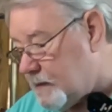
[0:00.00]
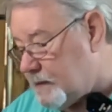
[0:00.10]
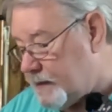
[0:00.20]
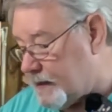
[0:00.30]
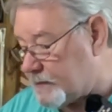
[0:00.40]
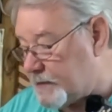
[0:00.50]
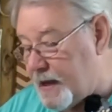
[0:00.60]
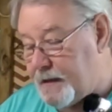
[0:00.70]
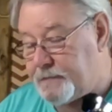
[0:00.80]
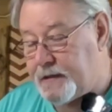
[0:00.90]
Yeah,
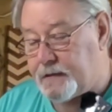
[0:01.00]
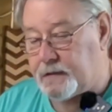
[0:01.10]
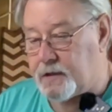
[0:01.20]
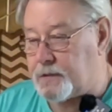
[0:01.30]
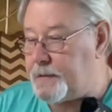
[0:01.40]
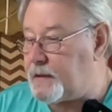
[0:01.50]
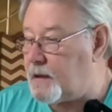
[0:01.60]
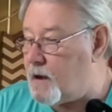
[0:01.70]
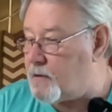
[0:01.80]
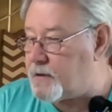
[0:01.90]
same deal, a little bit
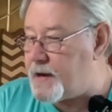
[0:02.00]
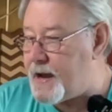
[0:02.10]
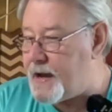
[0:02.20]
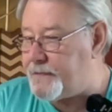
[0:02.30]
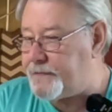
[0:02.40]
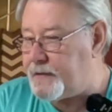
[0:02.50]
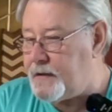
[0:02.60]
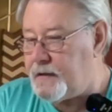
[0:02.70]
longer knife.